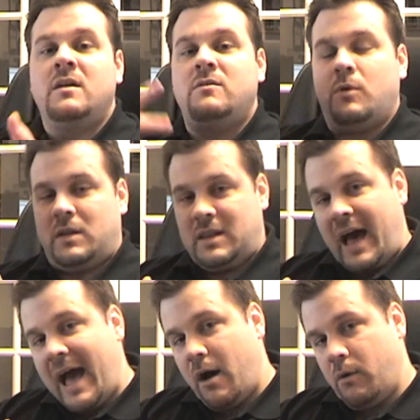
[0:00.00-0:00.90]
to
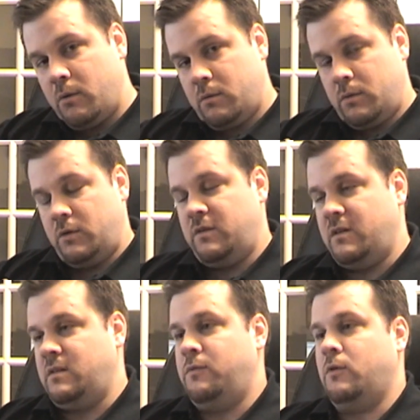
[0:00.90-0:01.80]
allow those
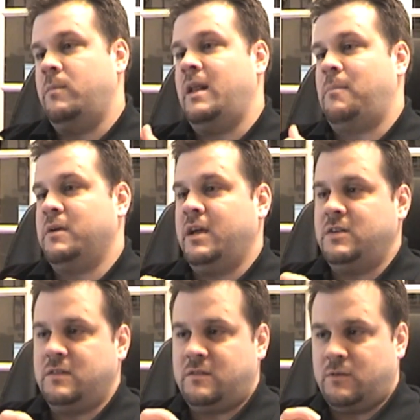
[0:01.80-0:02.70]
64-bit
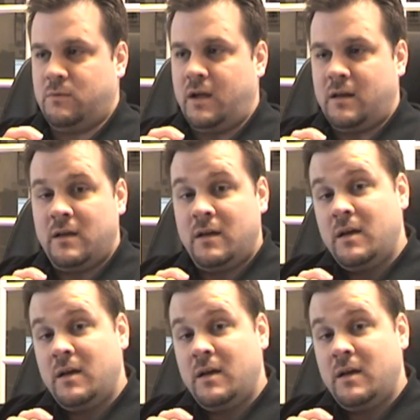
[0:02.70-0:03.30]
applications to run,